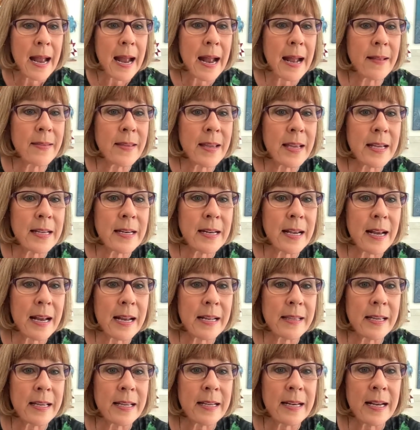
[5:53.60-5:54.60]
And then
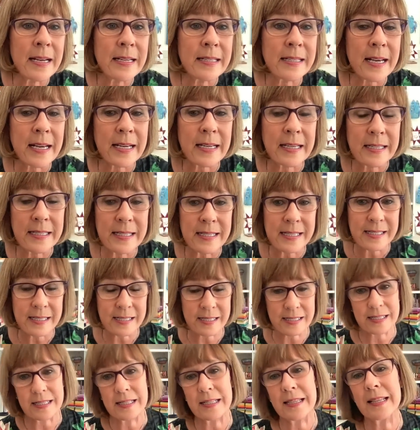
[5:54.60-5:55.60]
as I can,
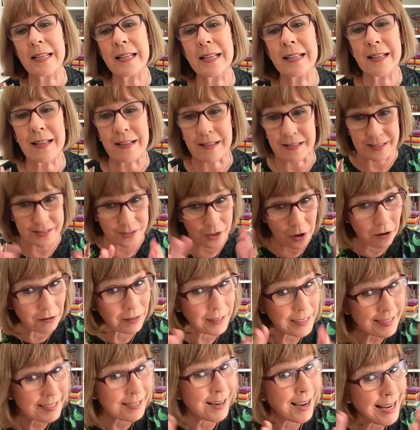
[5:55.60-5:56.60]
it's all
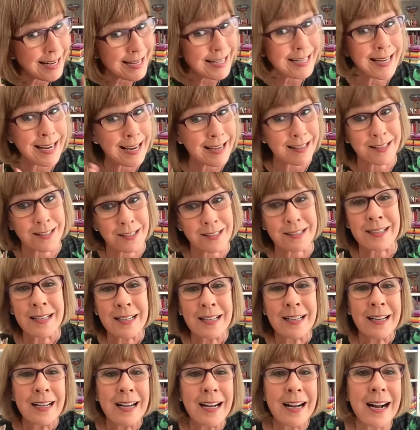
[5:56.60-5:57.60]
going to tie together.
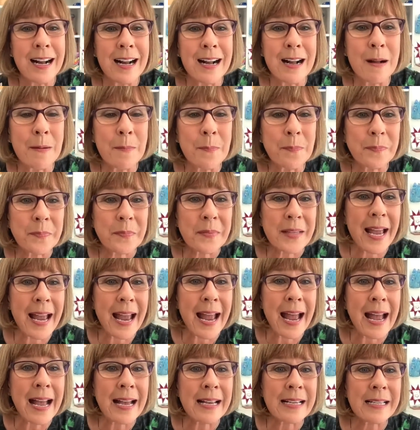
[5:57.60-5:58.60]

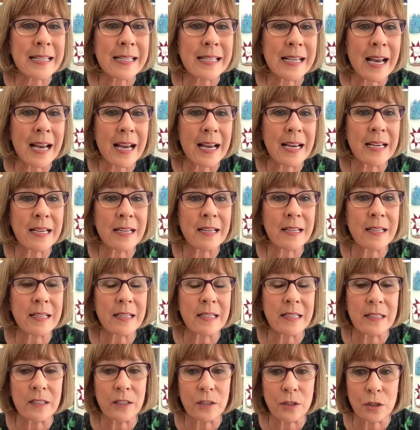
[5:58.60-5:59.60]
As I
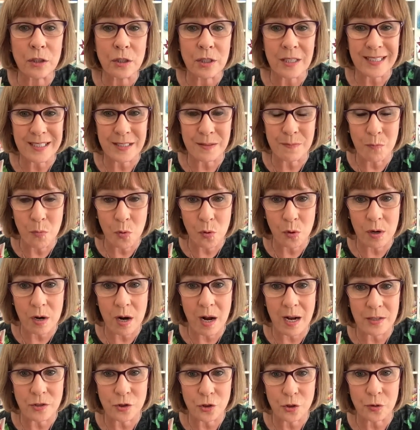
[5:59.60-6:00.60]
looked more
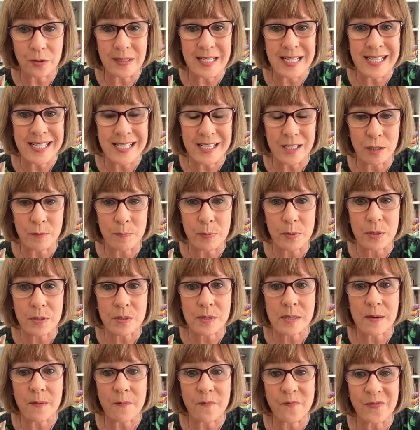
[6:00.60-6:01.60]
on Julie
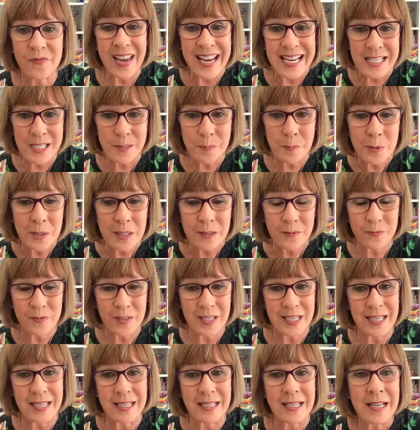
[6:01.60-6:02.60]
Silber's Facebook
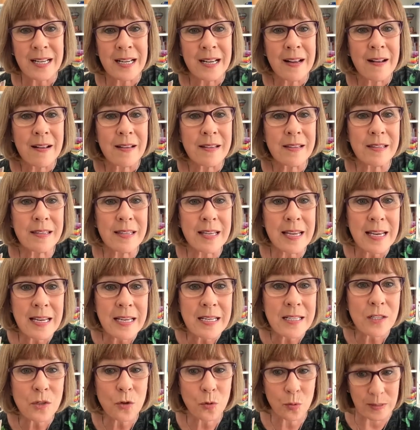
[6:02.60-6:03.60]
feed,
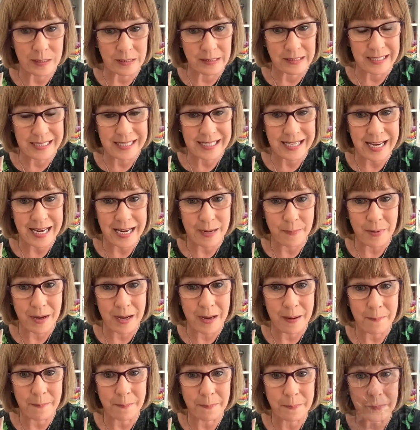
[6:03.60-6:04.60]
these quilts came
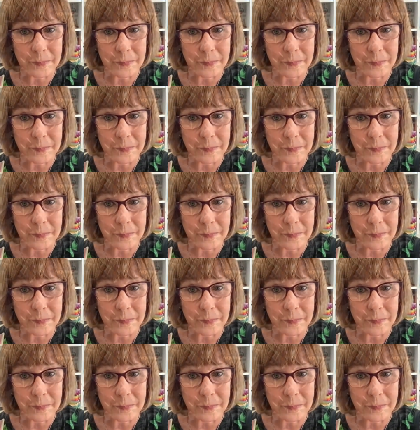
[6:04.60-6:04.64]
up.